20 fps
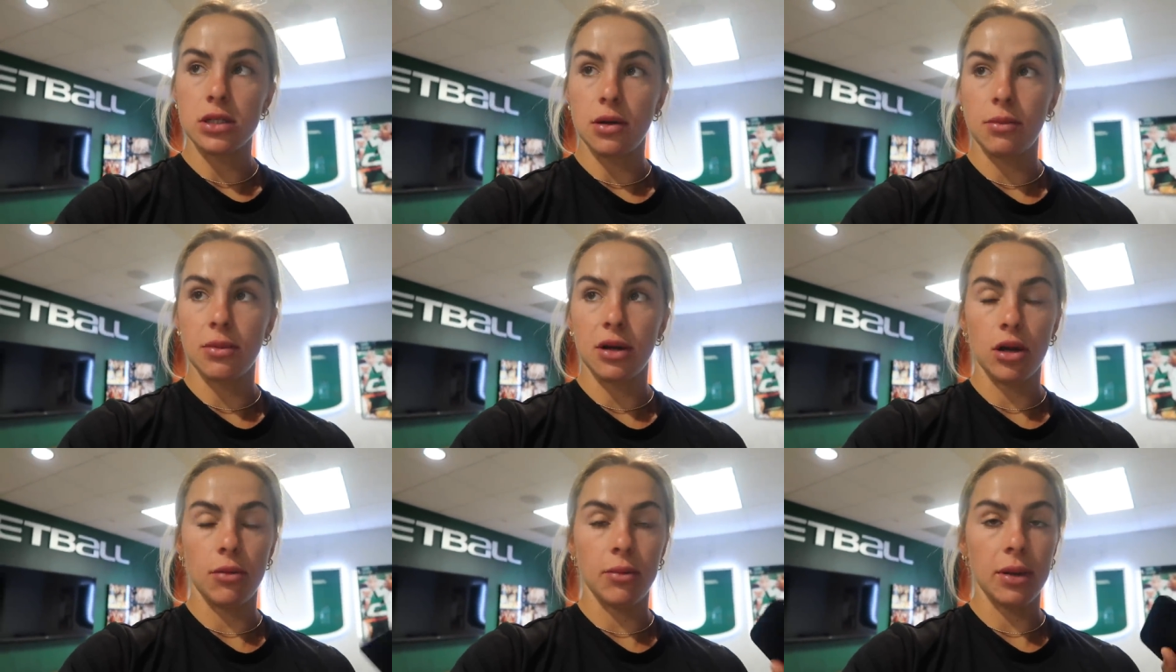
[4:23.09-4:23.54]
So
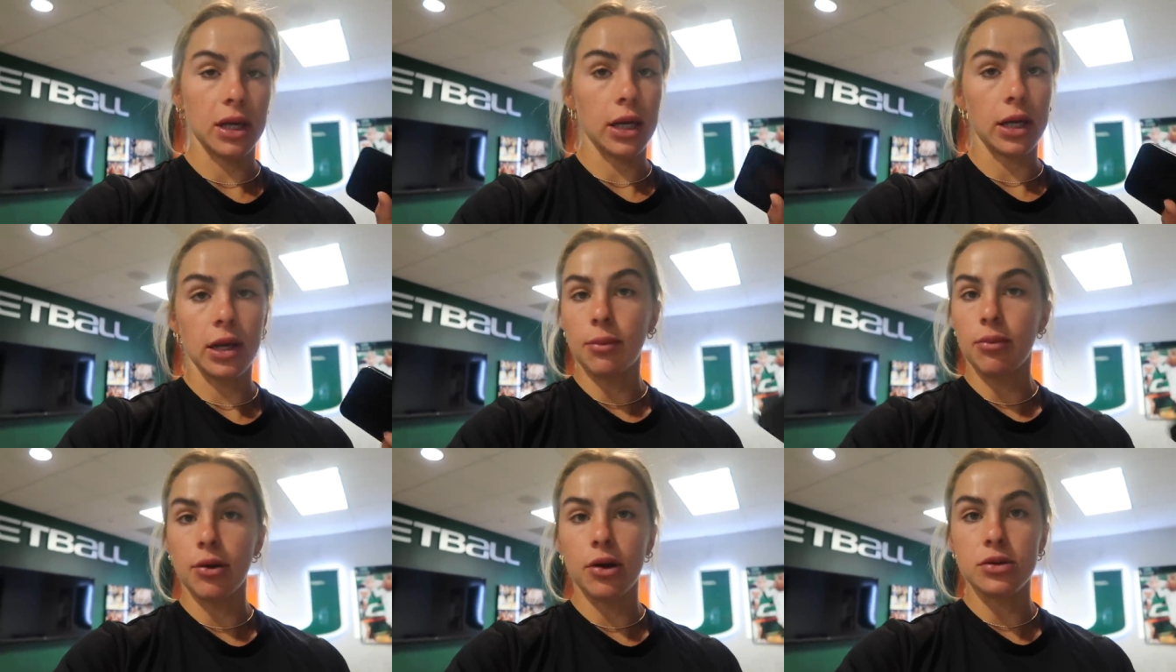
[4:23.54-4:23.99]
I'm gonna go make
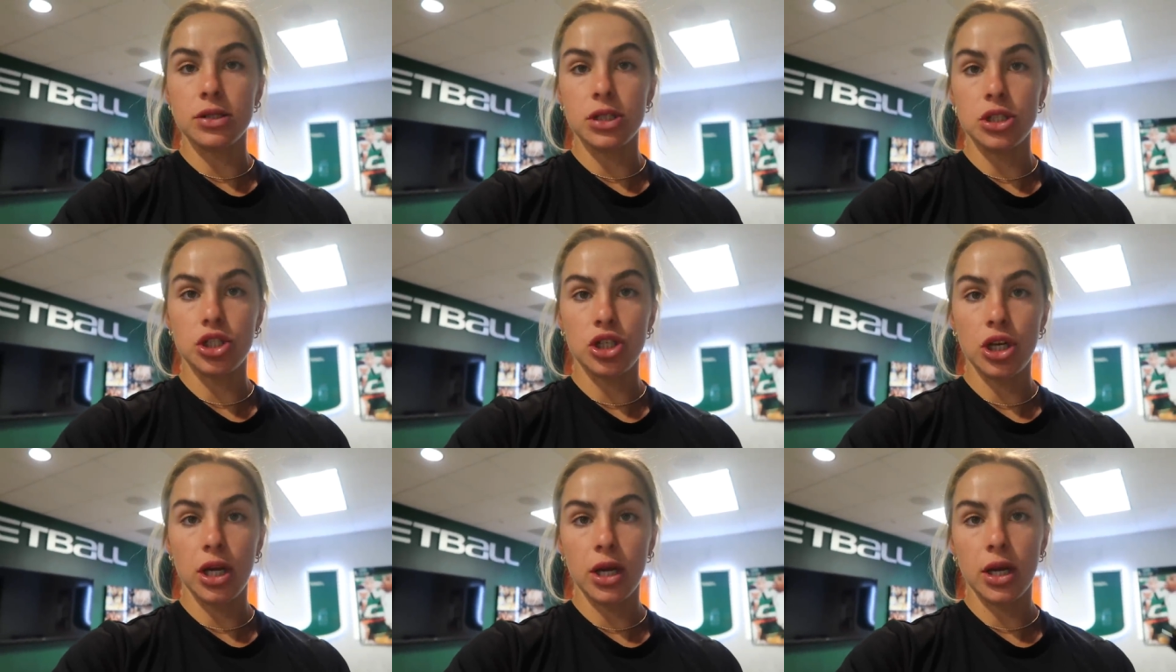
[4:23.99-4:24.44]
like a
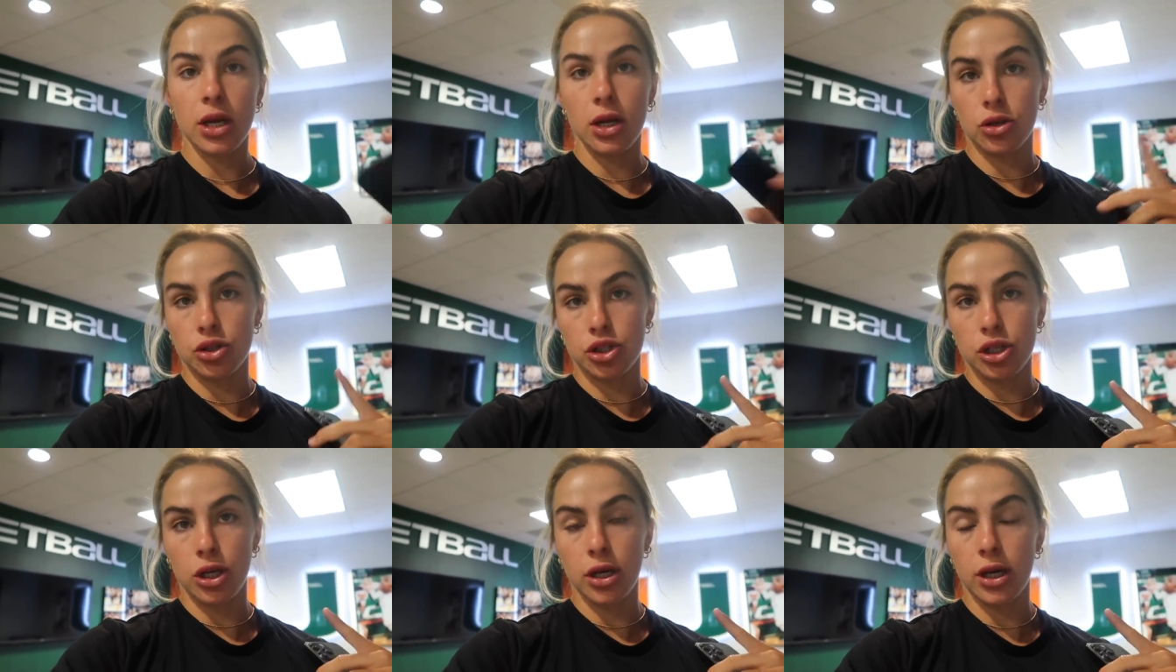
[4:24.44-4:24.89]
protein shake and
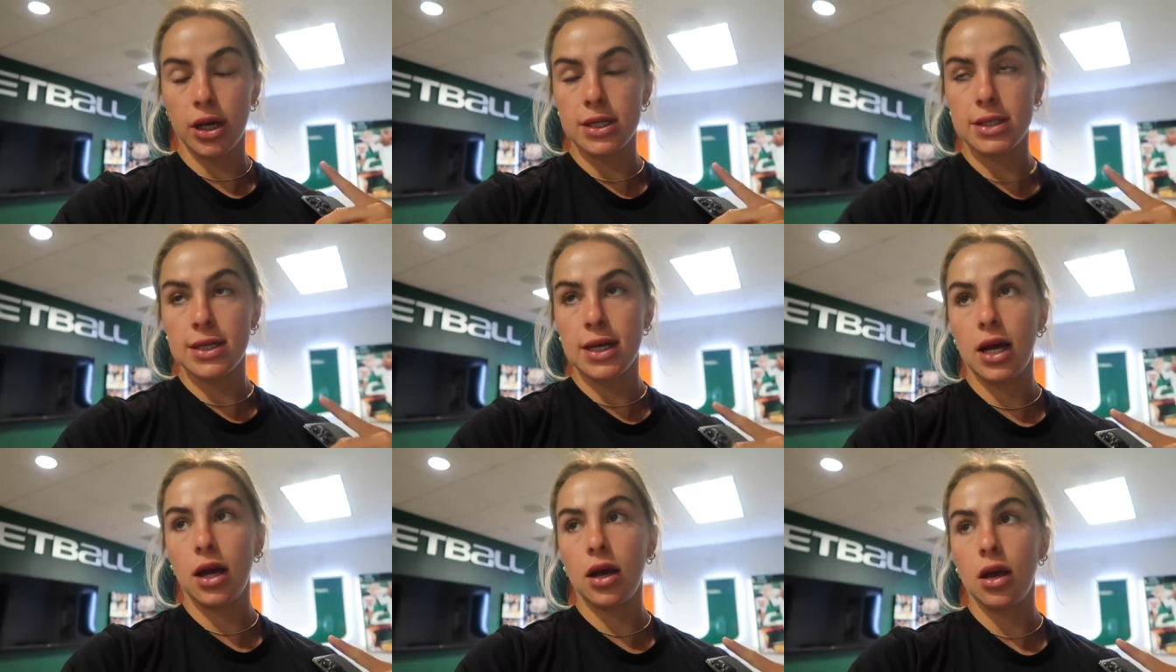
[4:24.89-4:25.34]
I'll show you
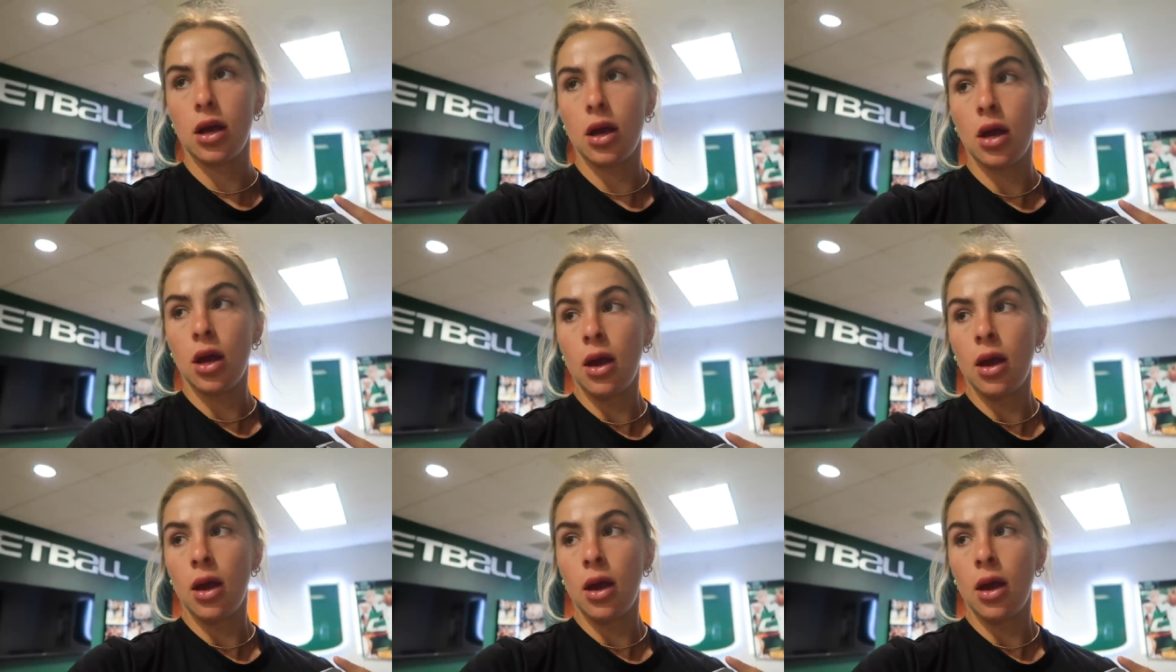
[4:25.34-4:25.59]
guys that.